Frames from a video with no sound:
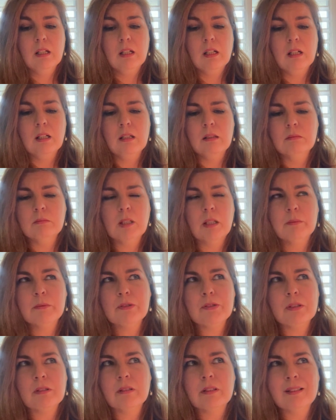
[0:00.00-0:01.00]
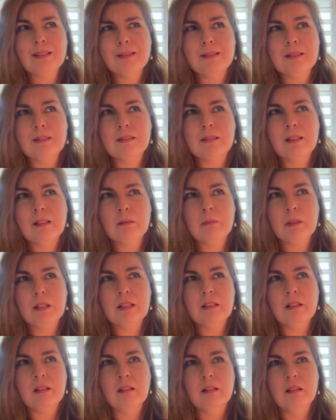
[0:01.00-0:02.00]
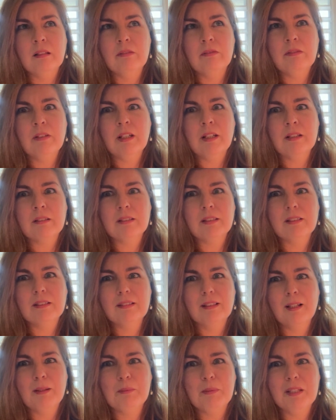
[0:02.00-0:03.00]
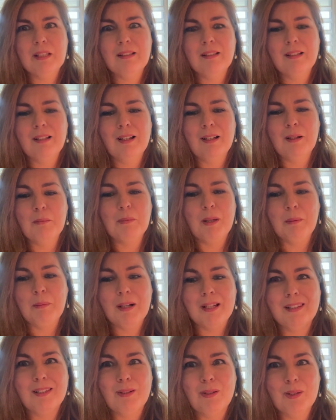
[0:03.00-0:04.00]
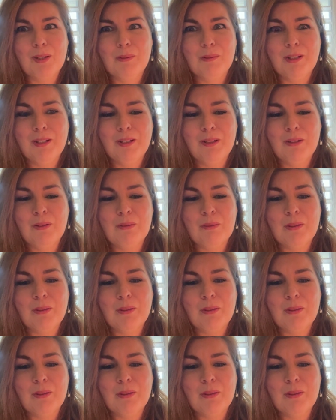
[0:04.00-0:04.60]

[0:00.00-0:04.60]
Um, I'm sorry. Is this like a Mandela effect? I mean, um, am I the only one who